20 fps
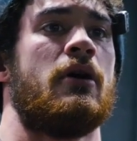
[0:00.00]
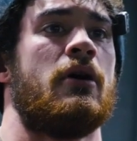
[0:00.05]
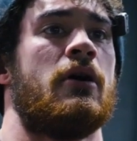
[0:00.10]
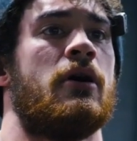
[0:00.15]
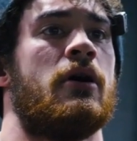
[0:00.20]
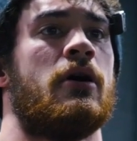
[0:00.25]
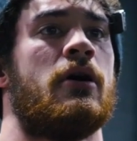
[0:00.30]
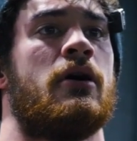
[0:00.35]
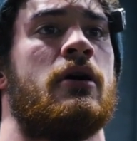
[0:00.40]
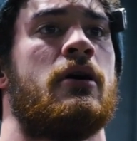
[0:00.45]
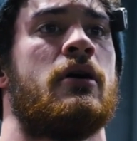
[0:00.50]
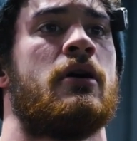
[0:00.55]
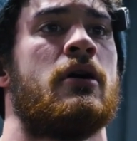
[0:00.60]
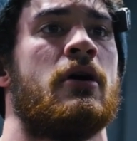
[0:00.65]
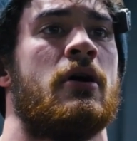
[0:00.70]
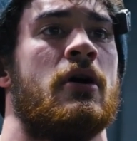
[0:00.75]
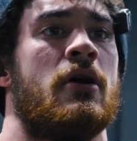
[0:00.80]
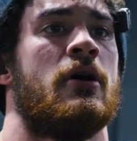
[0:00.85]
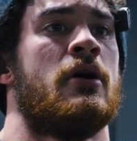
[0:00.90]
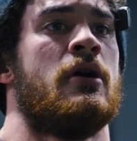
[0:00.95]

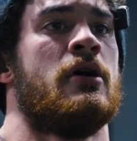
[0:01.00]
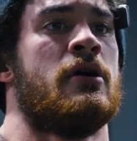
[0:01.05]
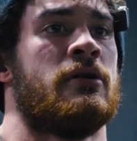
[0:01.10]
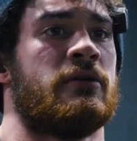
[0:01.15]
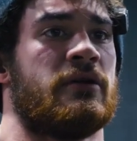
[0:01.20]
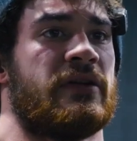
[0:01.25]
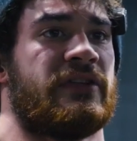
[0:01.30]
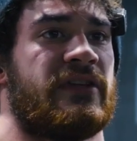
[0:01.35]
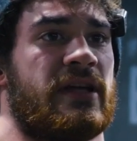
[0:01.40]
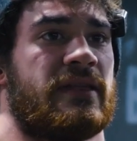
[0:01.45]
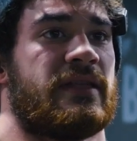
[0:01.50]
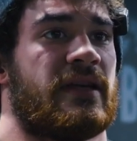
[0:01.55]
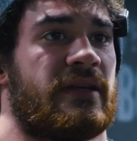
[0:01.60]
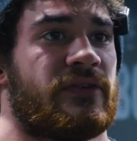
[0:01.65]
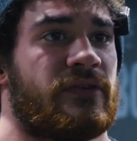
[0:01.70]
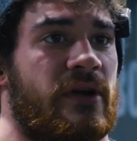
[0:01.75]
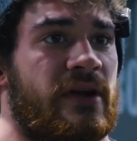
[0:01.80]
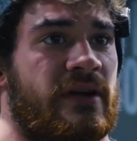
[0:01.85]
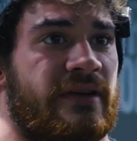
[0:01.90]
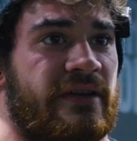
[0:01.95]
I'm gonna take that
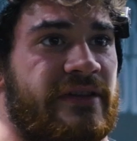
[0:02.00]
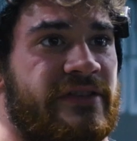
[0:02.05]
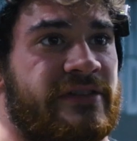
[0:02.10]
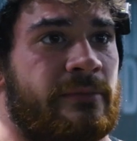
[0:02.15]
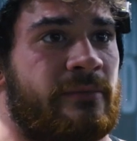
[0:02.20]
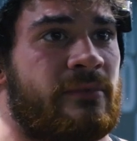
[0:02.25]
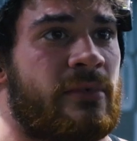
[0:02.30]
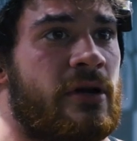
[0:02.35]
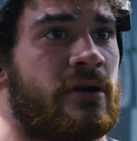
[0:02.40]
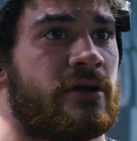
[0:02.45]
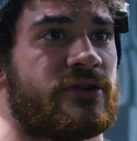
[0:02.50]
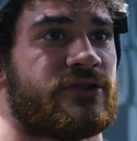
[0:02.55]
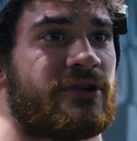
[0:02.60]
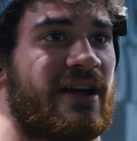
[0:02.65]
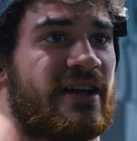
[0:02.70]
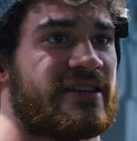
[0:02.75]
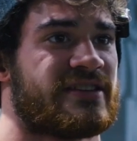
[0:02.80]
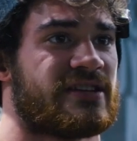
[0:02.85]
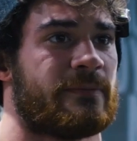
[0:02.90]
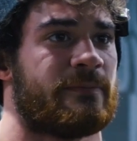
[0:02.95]
straight into some
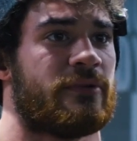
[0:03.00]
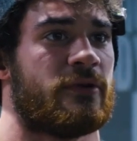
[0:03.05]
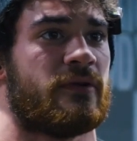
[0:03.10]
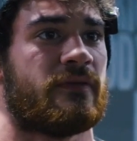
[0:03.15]
tricep